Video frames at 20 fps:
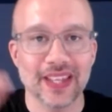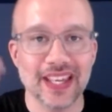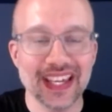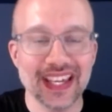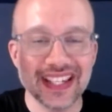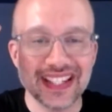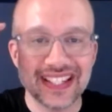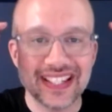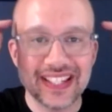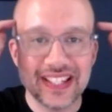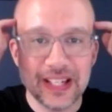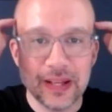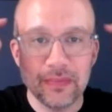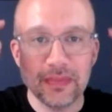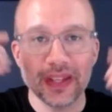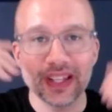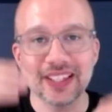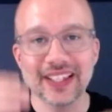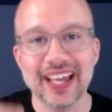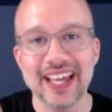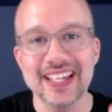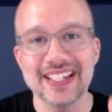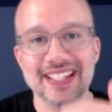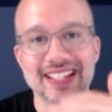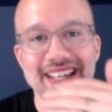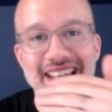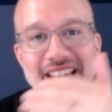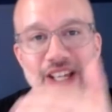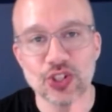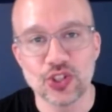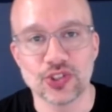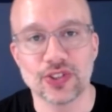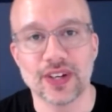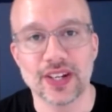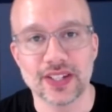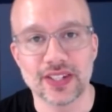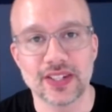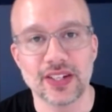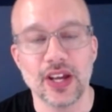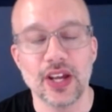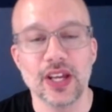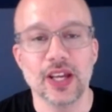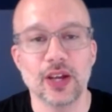it stimulates interest.